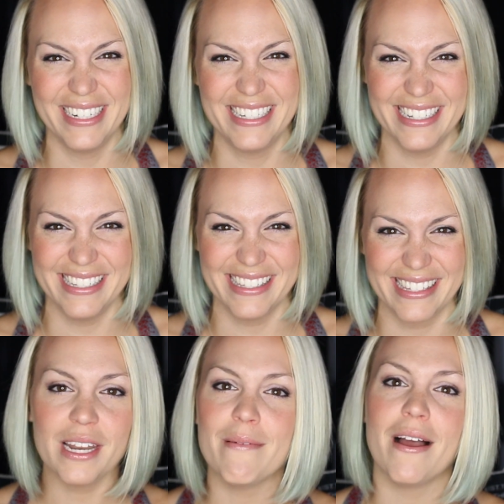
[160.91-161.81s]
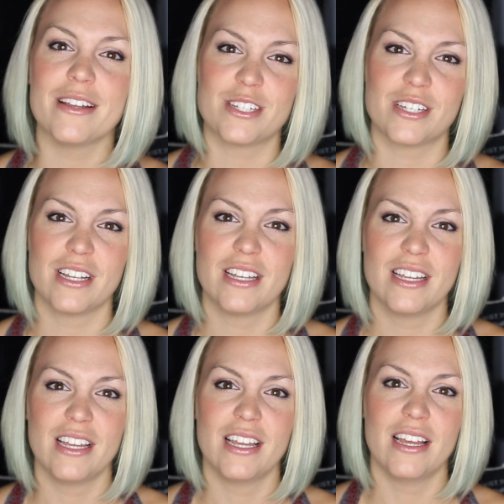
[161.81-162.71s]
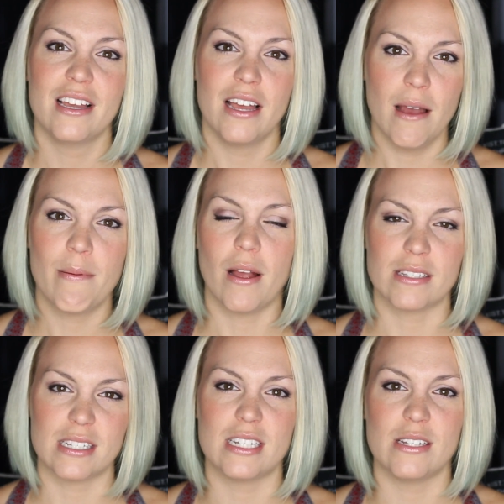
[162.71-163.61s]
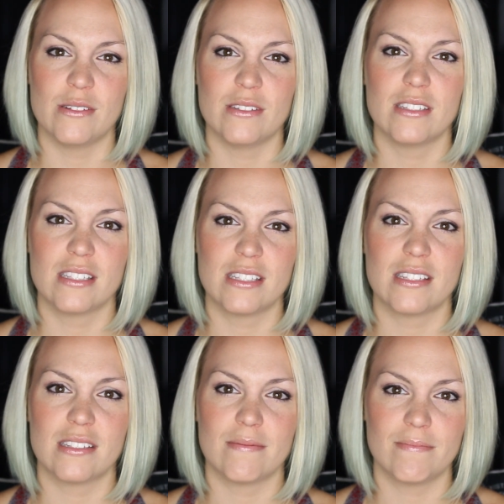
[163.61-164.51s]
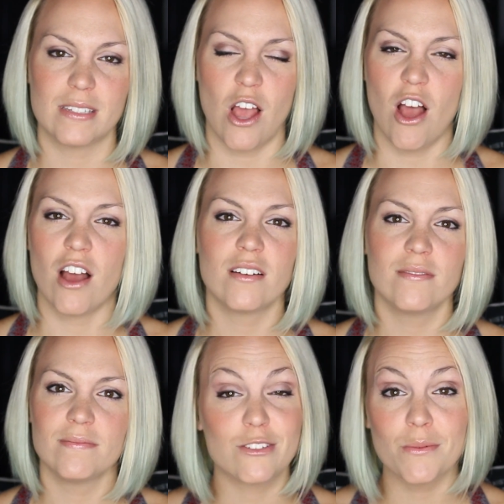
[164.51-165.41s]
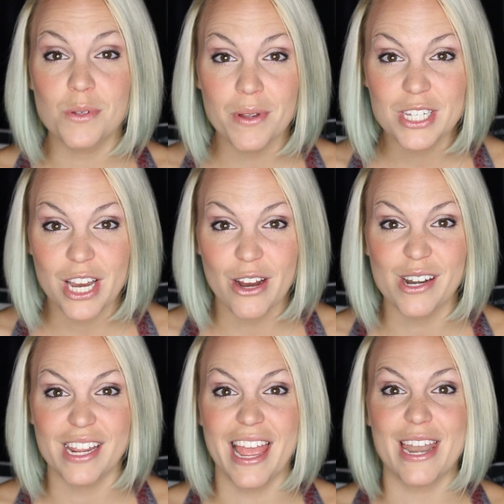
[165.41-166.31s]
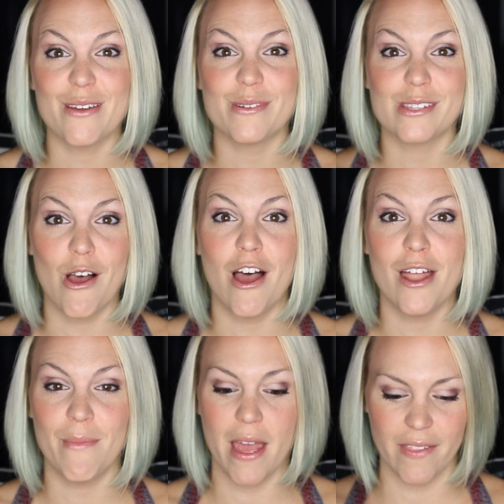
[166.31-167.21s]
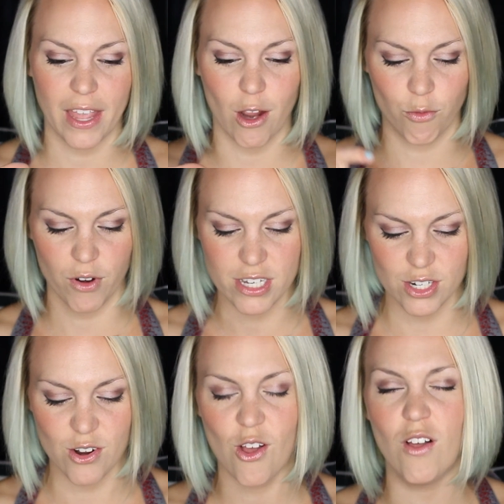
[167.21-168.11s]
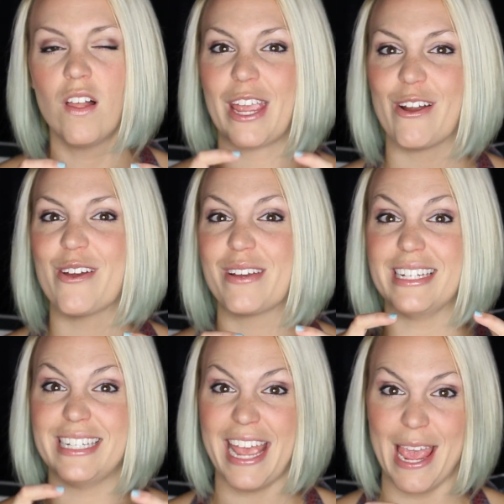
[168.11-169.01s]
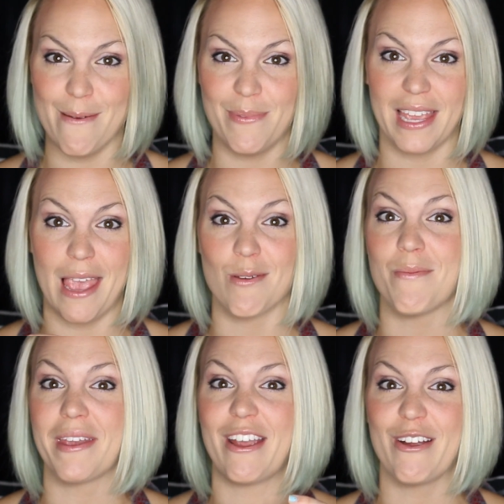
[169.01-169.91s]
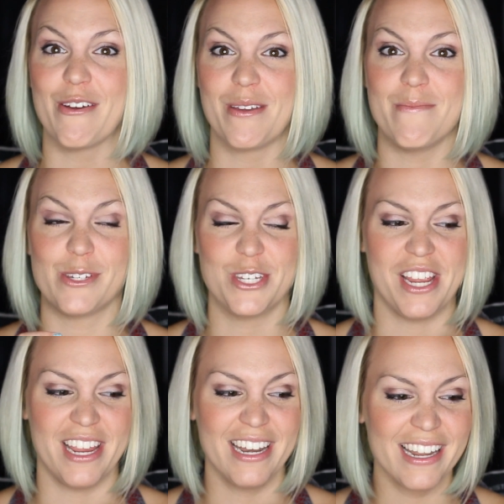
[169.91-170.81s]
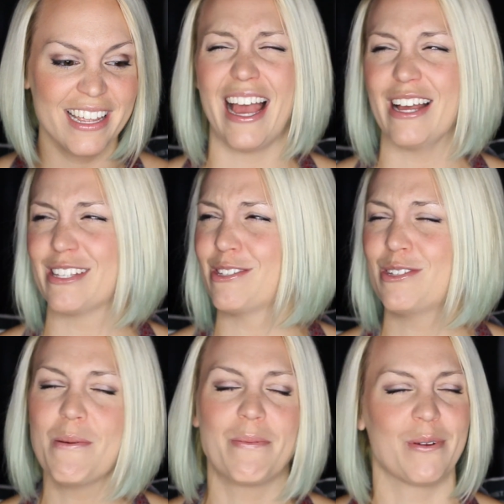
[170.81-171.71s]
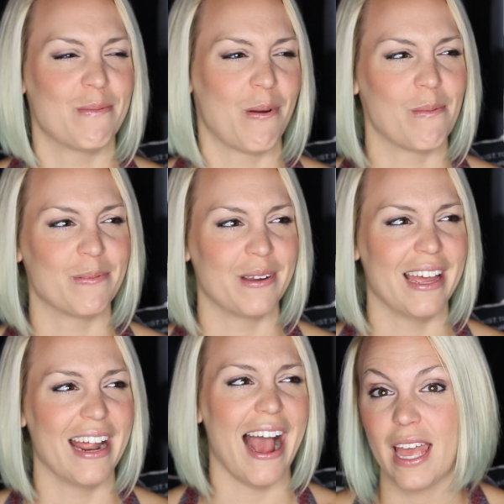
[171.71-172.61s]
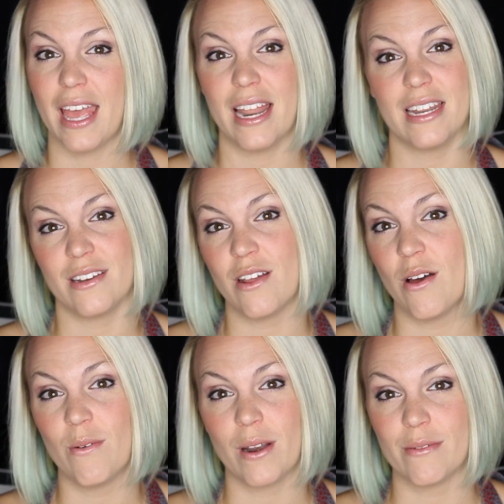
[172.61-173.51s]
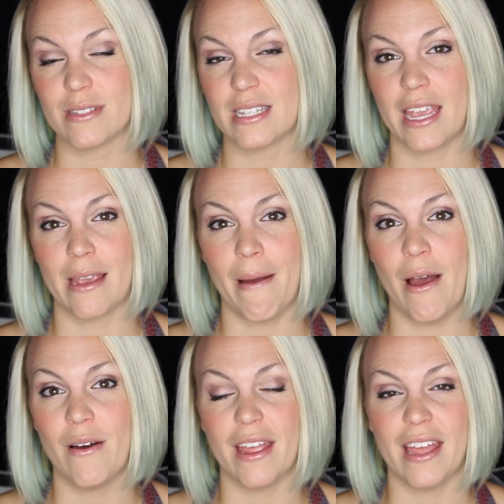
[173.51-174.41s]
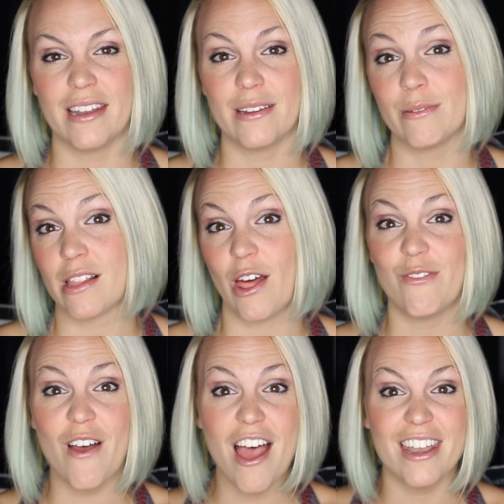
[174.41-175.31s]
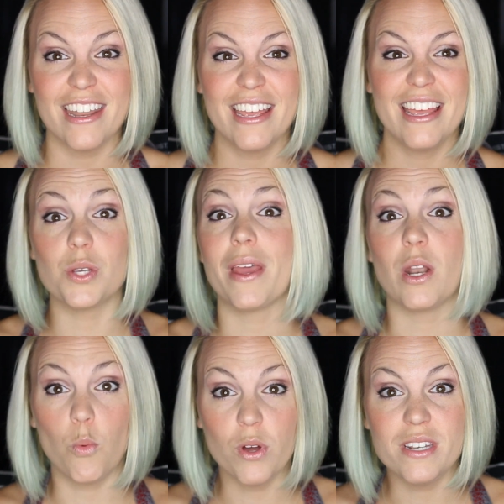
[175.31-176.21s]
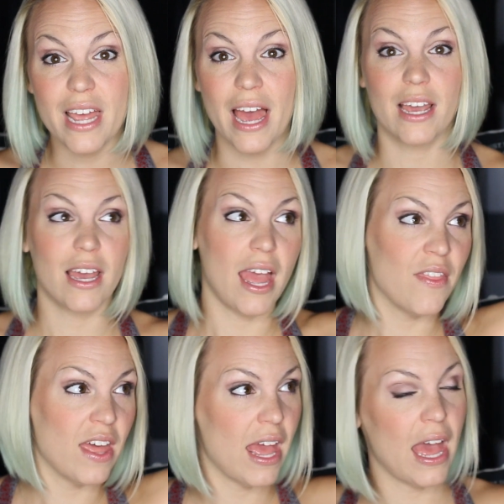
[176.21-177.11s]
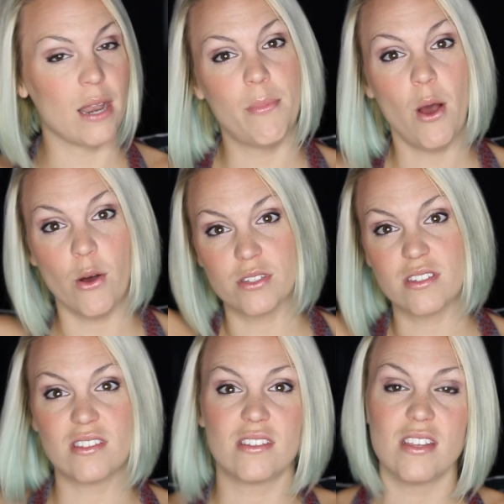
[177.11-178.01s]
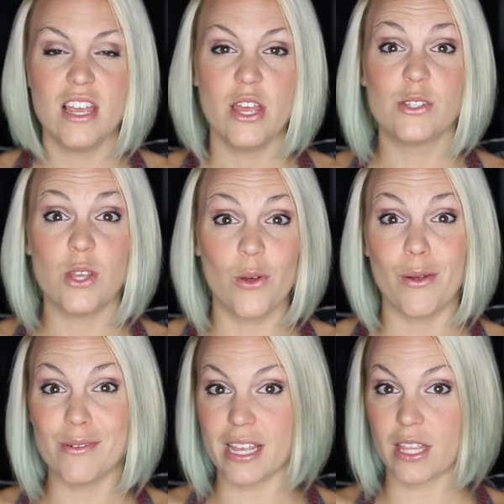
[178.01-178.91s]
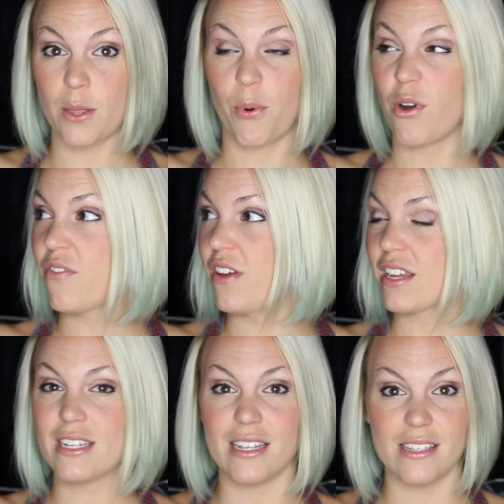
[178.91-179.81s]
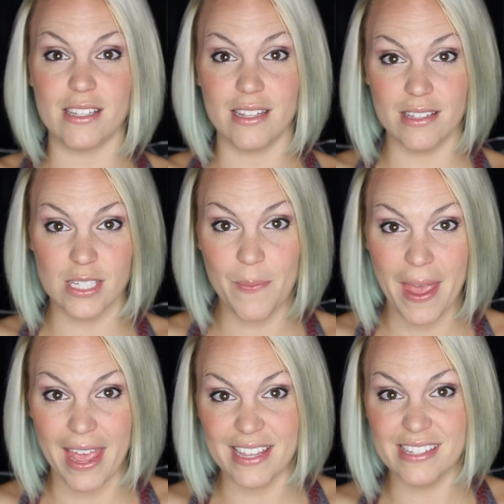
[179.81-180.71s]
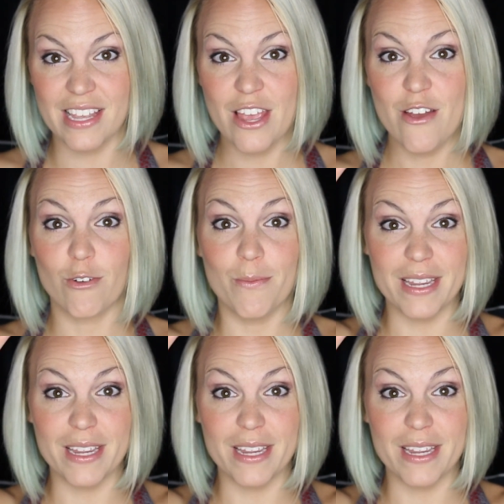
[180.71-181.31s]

which is pretty much a prostitute song. It's from Sweet Charity and it was on my like original karaoke tape that came with my karaoke machine. Yeah, super inappropriate. Hey, I didn't know what I was singing about and it was a lot of fun. So we had a wood deck and that had posts. So there was like the perfect space for